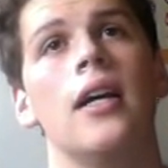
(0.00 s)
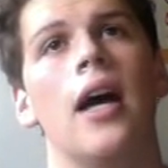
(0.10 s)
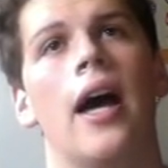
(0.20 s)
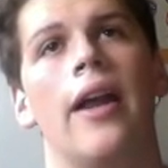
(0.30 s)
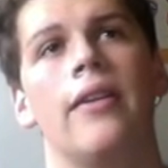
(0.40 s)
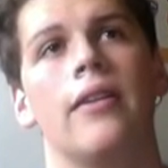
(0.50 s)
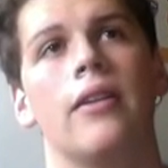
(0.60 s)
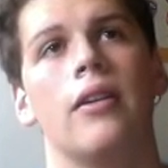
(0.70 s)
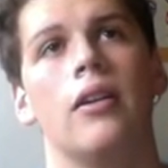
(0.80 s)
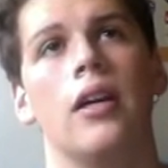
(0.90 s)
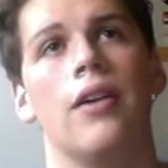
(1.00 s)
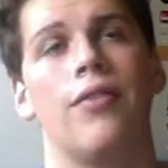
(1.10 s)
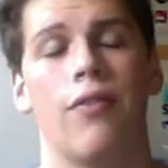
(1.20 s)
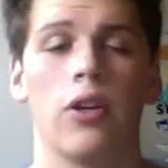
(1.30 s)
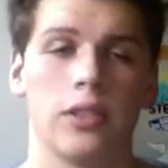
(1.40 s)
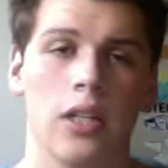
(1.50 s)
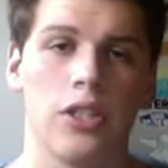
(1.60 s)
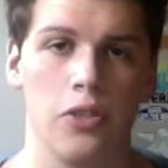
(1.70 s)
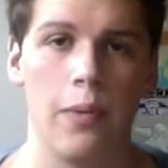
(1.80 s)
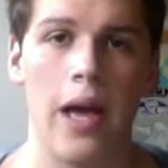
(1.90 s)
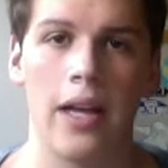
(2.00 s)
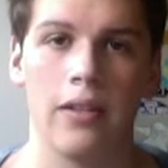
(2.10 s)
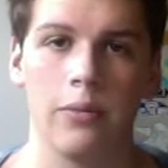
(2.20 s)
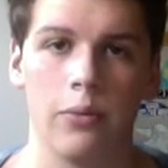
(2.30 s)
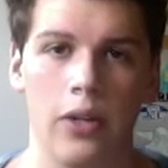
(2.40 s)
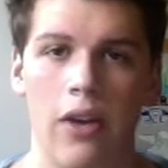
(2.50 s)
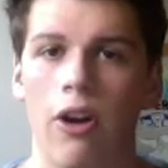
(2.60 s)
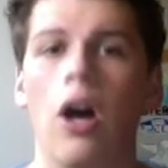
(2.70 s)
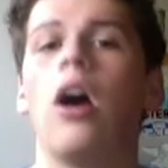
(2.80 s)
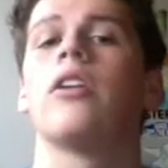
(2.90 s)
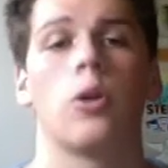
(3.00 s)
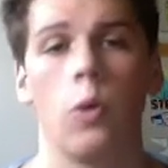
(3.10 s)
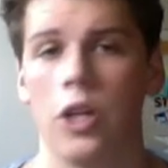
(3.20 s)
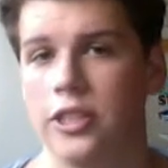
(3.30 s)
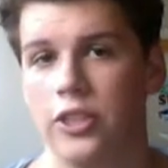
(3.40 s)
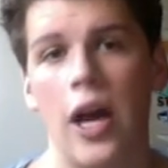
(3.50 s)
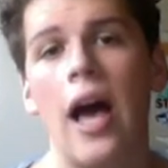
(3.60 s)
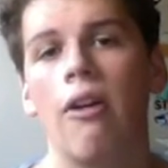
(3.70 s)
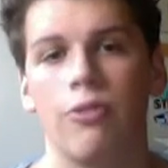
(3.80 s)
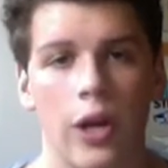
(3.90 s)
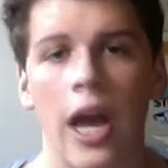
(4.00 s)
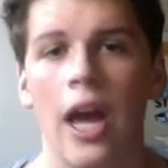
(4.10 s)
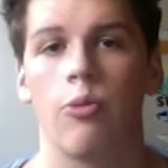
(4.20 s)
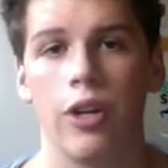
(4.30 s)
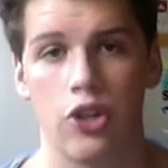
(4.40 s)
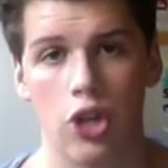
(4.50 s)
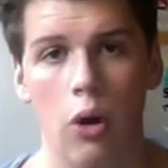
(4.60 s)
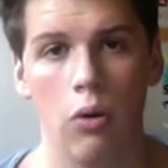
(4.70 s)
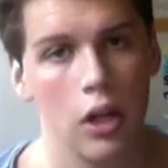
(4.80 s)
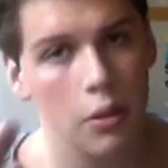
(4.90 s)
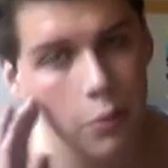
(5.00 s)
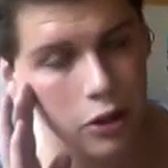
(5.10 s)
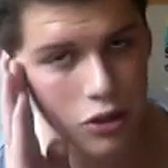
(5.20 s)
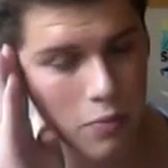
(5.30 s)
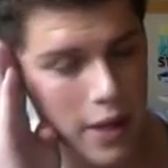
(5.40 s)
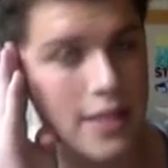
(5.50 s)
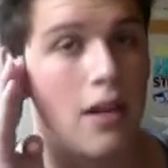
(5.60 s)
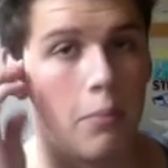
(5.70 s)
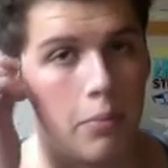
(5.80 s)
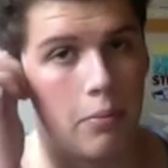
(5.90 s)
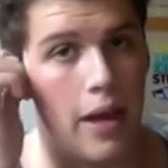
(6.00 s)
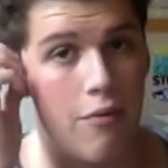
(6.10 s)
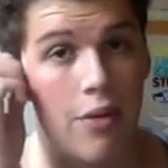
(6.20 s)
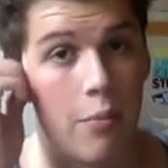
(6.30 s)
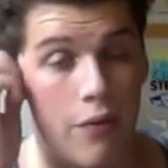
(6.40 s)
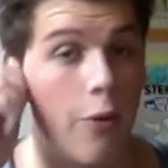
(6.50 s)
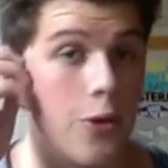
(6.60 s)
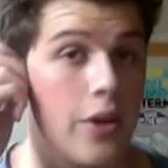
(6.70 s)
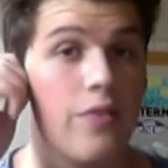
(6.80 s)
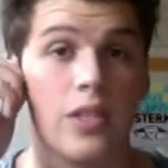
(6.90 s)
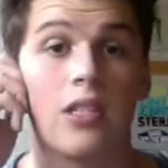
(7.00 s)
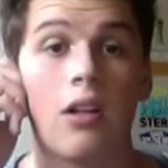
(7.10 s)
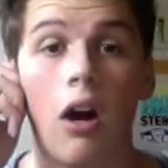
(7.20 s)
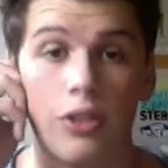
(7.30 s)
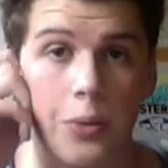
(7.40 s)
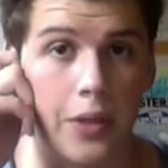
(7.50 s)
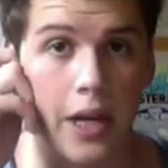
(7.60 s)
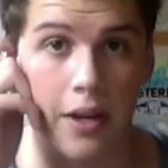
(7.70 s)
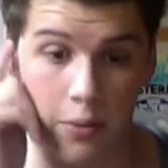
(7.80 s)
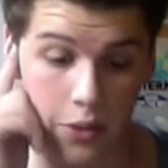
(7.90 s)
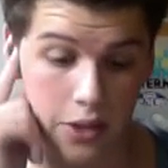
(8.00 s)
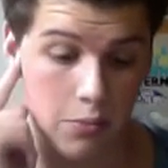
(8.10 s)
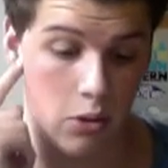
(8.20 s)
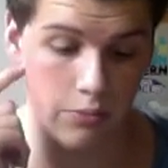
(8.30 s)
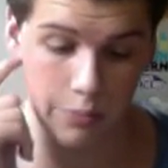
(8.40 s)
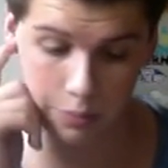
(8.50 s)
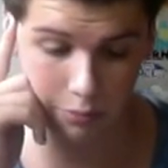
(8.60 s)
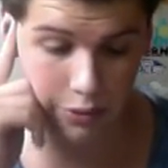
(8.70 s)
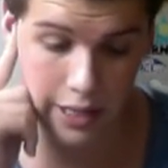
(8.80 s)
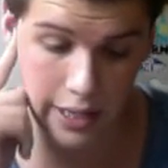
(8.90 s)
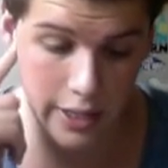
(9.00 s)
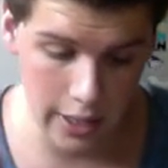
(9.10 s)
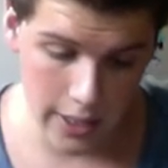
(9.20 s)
And if your first touch is bad, whatever other qualities you have, you can't really show, because you mess up everything before you even start doing anything with the ball, really.